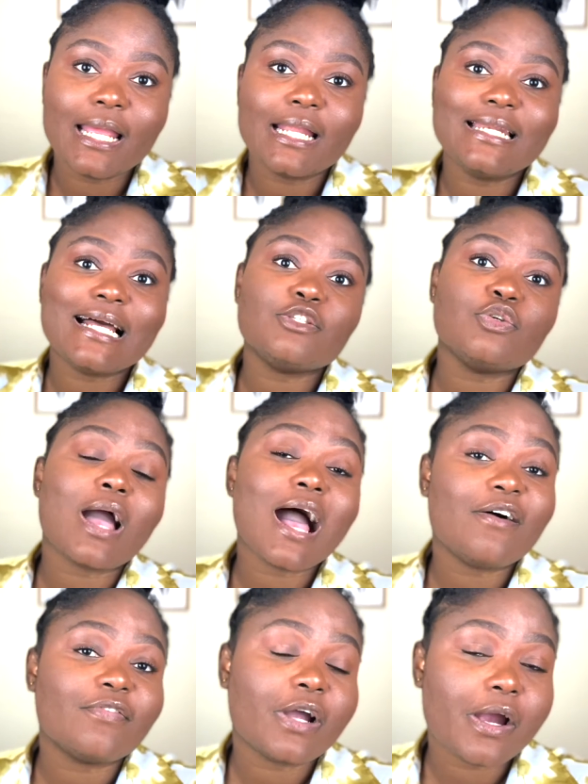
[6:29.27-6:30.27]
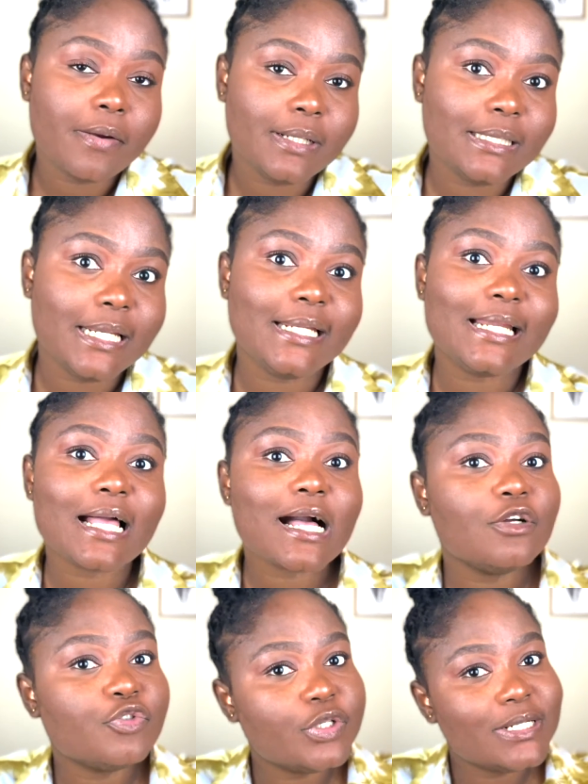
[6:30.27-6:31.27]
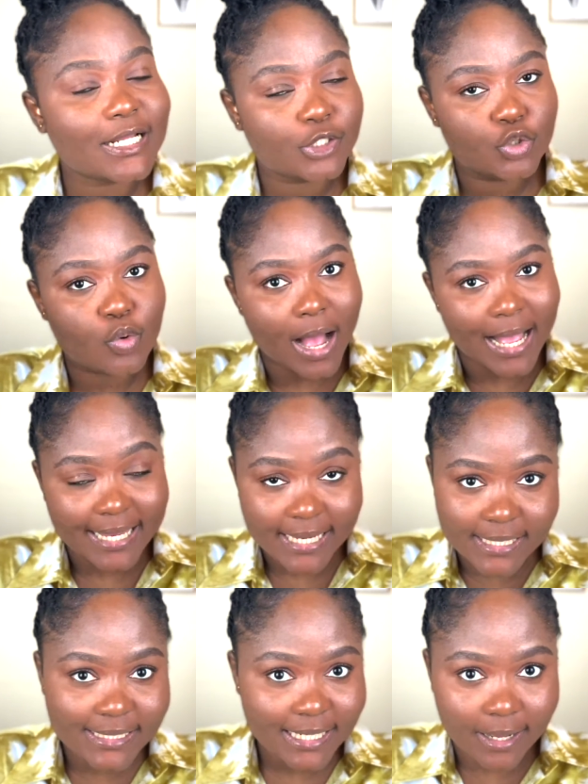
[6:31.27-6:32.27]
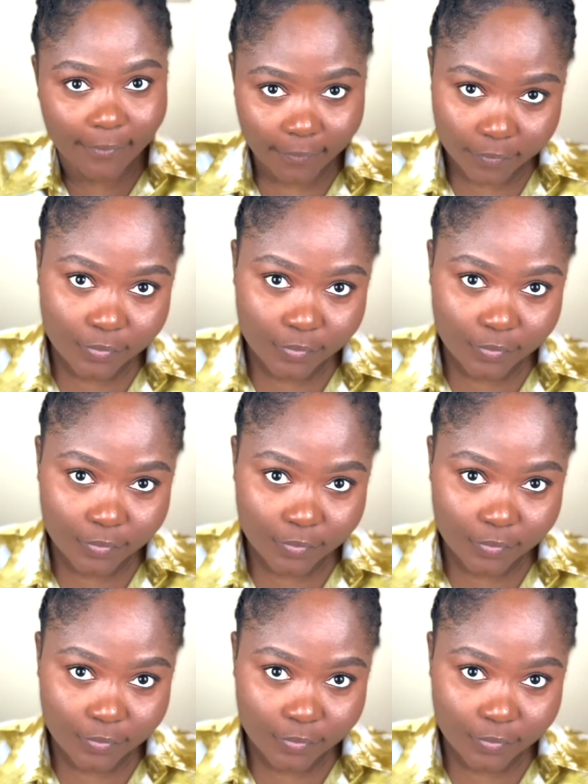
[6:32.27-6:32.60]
that you have currently in the country that you are in now,